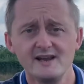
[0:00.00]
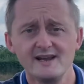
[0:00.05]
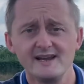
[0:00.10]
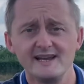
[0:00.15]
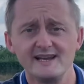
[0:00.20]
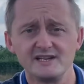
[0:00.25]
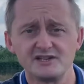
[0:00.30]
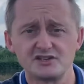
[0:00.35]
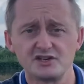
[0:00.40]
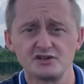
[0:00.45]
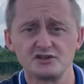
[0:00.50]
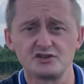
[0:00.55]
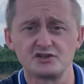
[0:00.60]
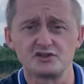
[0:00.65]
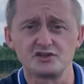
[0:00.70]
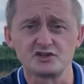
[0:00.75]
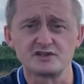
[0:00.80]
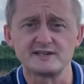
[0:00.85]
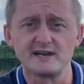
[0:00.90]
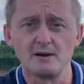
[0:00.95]
it shows you
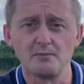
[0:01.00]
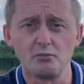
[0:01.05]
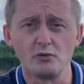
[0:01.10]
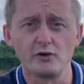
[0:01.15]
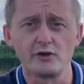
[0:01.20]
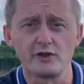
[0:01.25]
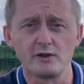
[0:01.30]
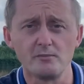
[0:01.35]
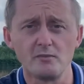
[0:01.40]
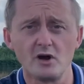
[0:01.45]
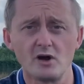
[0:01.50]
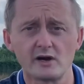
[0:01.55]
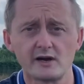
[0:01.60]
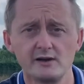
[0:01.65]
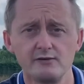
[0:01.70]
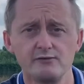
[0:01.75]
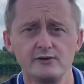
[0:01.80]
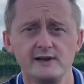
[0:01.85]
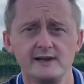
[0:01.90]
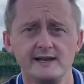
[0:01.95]
just how buoyant the
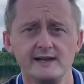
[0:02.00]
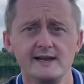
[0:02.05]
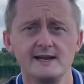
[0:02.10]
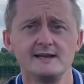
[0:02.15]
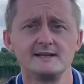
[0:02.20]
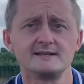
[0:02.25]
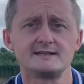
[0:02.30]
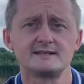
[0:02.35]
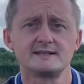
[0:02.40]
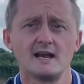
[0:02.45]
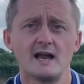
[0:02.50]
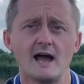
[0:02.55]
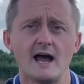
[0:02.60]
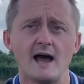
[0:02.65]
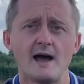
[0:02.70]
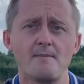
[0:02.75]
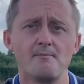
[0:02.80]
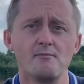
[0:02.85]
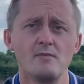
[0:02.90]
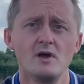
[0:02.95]
market really is.
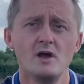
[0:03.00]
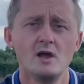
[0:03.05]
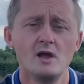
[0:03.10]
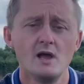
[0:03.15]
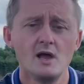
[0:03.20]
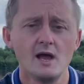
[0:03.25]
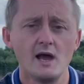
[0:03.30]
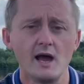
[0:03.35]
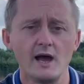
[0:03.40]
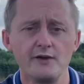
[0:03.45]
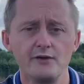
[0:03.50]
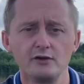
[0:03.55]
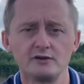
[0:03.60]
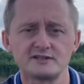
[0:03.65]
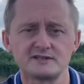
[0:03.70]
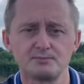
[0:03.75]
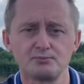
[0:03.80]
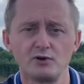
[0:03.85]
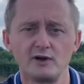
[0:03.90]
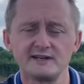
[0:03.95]
And not
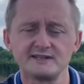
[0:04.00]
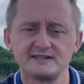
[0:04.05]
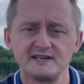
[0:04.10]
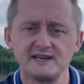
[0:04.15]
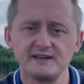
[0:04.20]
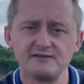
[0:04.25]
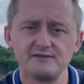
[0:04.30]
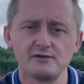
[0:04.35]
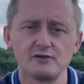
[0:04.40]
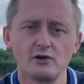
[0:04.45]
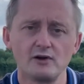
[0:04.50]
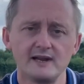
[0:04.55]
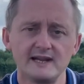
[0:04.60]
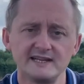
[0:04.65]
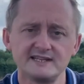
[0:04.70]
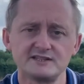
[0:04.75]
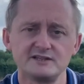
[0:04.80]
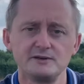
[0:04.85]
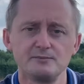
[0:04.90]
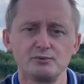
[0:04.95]
surprisingly, if you've got
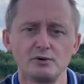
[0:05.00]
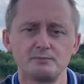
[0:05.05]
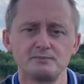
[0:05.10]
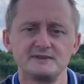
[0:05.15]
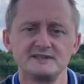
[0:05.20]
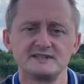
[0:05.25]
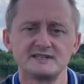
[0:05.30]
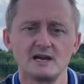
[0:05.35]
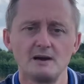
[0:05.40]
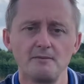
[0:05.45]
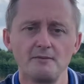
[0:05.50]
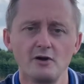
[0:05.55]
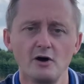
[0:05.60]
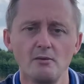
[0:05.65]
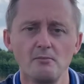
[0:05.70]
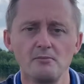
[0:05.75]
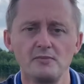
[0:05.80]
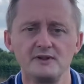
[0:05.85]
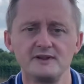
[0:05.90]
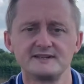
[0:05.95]
less new properties coming
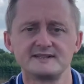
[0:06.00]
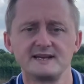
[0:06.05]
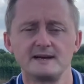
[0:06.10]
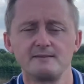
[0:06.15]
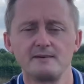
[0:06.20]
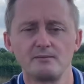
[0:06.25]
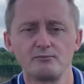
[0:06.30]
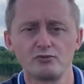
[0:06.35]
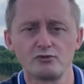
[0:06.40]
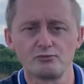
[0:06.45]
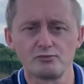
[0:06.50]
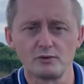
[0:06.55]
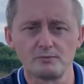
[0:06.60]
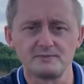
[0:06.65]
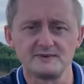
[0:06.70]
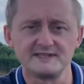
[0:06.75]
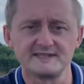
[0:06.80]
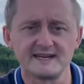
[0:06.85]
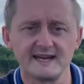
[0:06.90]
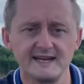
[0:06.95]
on, but the same number of
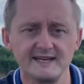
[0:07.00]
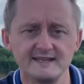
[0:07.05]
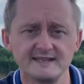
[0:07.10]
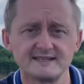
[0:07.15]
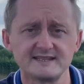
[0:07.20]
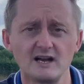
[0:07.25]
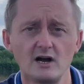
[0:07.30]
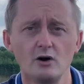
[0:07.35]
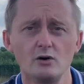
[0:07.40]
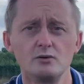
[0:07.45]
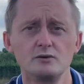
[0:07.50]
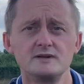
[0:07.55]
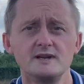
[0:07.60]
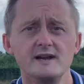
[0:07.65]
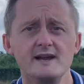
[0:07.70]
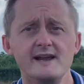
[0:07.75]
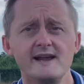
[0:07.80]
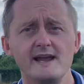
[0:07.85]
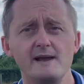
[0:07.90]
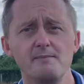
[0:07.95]
properties getting sold,
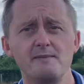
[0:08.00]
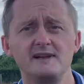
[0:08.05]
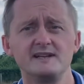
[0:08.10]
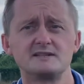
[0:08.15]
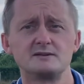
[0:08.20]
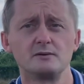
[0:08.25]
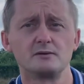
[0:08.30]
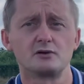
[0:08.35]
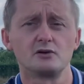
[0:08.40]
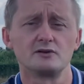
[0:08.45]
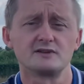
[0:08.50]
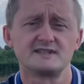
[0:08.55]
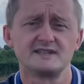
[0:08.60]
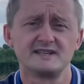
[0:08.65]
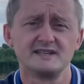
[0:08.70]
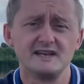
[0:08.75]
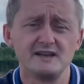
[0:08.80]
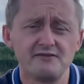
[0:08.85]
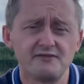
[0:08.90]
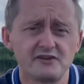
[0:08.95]
it means that we've got
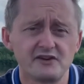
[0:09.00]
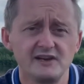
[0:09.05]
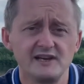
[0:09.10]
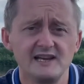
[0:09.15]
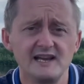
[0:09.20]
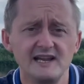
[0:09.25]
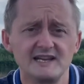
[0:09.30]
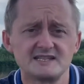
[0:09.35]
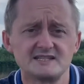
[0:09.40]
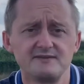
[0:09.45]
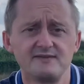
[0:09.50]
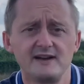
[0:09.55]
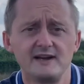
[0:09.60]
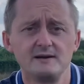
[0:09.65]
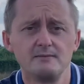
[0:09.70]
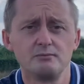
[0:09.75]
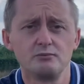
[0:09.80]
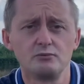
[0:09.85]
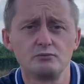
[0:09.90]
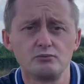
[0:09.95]
significantly less
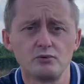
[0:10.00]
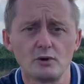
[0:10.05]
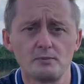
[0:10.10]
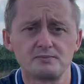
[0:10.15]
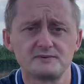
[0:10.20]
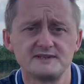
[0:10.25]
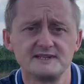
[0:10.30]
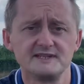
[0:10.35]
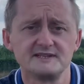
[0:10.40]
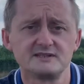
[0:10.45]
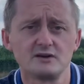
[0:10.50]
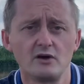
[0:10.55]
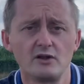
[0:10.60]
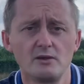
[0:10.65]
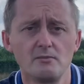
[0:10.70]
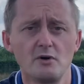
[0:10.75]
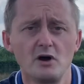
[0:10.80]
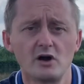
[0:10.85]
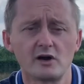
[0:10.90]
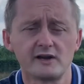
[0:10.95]
available properties on the
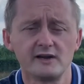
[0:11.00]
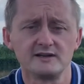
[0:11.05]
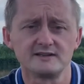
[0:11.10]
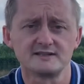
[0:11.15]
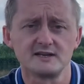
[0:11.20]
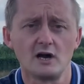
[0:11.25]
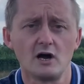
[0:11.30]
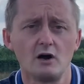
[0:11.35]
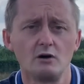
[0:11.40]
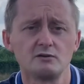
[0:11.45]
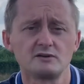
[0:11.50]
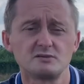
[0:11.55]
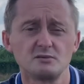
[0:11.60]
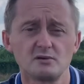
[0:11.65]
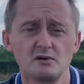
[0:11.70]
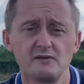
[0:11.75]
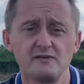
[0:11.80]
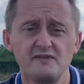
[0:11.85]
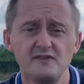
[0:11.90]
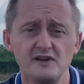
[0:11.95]
market as a whole. So
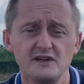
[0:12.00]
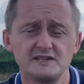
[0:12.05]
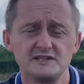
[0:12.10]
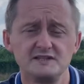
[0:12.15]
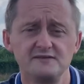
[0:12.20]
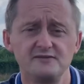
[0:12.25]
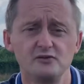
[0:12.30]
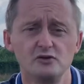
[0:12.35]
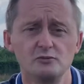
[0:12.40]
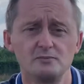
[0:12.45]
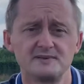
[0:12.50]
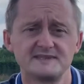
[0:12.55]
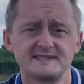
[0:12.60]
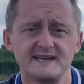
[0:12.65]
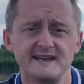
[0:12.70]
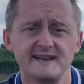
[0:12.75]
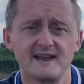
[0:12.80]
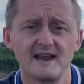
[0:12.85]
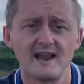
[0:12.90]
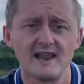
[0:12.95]
we've got
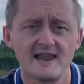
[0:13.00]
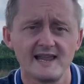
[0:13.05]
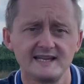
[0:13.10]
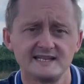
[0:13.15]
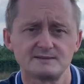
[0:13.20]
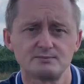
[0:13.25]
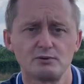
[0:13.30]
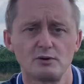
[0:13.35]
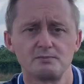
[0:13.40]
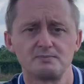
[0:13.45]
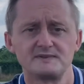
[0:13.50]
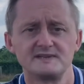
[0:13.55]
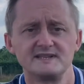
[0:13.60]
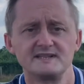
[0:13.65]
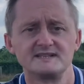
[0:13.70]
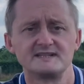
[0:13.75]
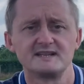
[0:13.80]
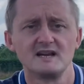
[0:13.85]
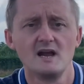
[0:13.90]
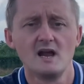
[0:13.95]
34% less
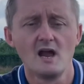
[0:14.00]
properties